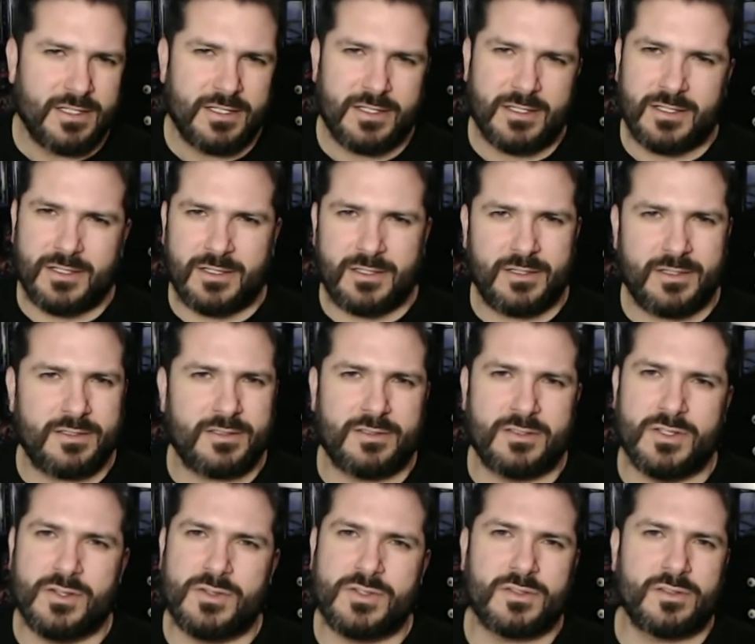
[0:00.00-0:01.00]

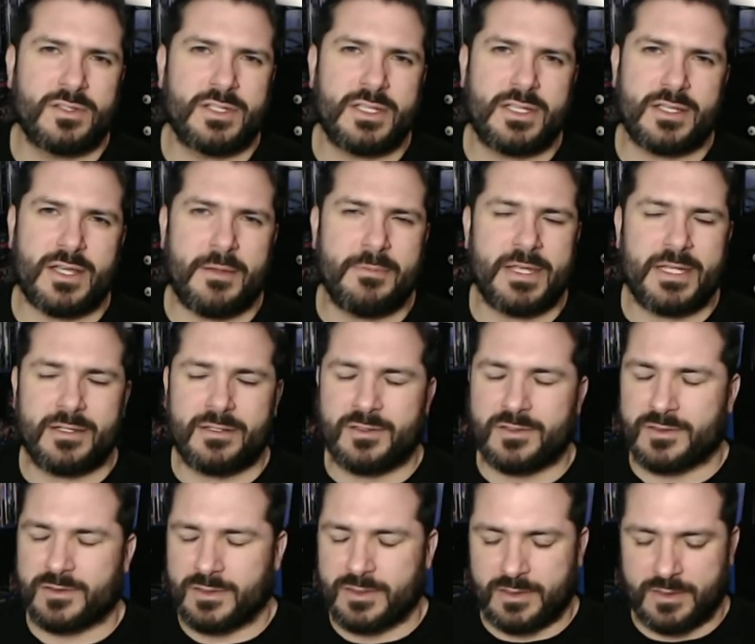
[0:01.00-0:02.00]
usually, I mean,
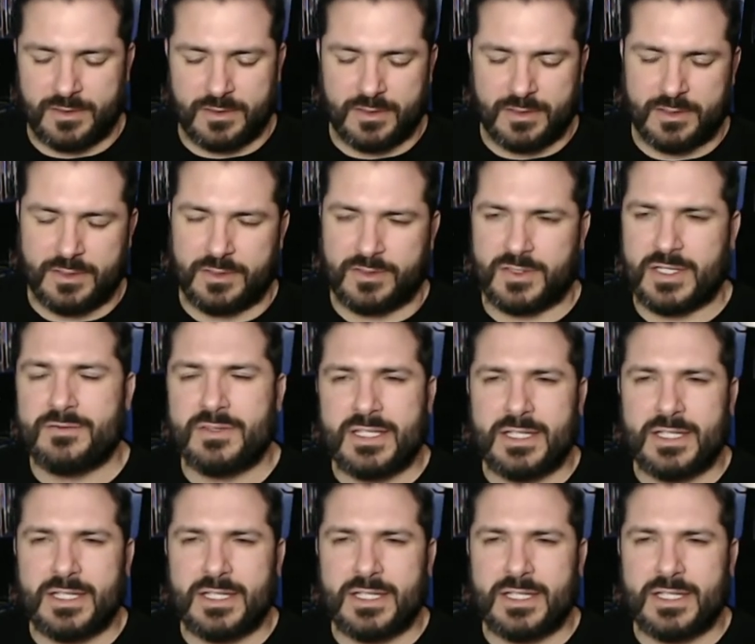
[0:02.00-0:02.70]
Stephen